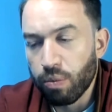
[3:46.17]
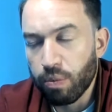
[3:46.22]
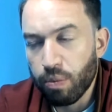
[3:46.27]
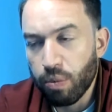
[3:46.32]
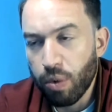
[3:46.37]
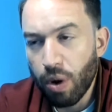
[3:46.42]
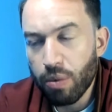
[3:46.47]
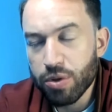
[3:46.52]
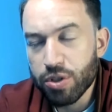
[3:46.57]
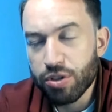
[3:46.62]

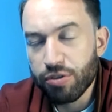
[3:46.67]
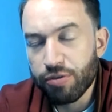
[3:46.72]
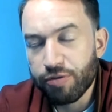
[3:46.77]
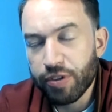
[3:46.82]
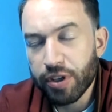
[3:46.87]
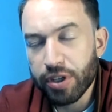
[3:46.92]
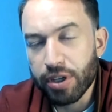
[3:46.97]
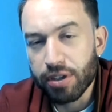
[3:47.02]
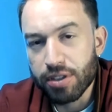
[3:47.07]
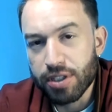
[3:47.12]
What would you
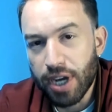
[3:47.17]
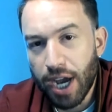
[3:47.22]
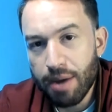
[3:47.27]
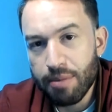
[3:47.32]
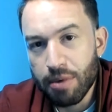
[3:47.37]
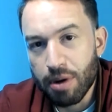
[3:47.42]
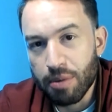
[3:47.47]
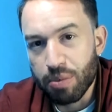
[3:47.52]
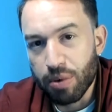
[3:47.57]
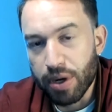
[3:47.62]
fill your
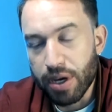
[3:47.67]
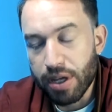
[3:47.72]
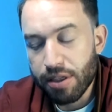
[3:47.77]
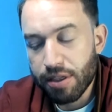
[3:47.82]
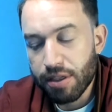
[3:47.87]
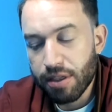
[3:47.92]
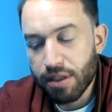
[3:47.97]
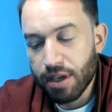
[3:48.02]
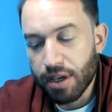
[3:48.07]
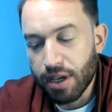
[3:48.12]
time up
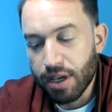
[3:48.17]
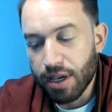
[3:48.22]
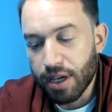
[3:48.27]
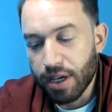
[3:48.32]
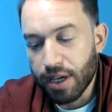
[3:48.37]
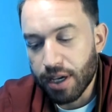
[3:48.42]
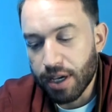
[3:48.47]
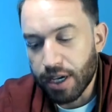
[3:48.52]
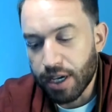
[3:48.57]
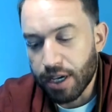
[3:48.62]
with
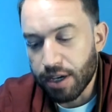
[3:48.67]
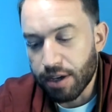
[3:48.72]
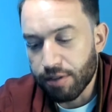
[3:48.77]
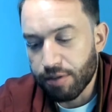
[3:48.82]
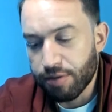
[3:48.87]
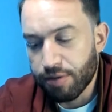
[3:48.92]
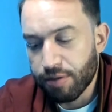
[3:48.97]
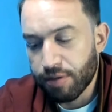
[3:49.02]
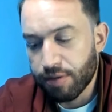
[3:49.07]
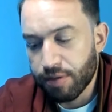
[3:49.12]

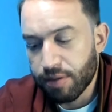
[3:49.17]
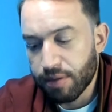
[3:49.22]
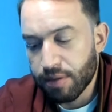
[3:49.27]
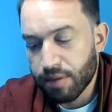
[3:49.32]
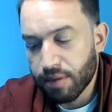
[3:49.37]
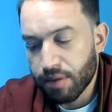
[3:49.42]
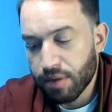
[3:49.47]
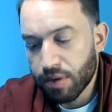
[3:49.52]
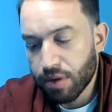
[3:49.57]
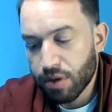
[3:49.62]
if
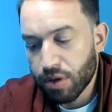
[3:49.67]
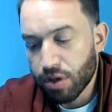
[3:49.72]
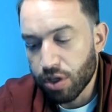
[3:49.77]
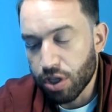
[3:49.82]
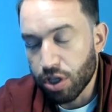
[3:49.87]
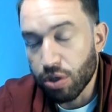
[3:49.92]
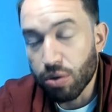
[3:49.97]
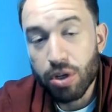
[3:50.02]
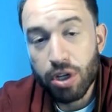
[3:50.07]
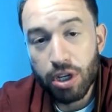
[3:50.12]

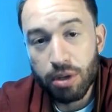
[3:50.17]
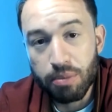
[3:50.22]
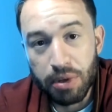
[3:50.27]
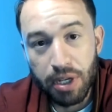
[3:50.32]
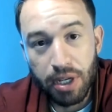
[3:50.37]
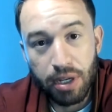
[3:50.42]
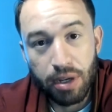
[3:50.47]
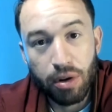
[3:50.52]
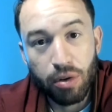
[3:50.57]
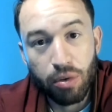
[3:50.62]
you could
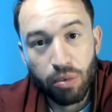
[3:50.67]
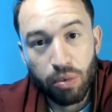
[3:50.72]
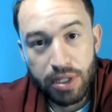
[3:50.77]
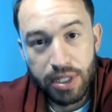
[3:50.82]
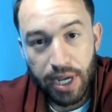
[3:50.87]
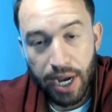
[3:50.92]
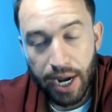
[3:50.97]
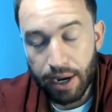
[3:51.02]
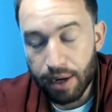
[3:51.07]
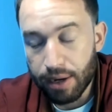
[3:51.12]
be
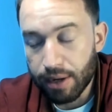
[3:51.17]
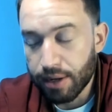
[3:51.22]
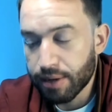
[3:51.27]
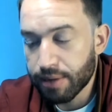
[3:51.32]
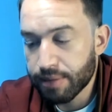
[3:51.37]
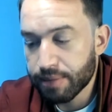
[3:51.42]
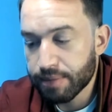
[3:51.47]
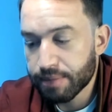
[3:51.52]
retired?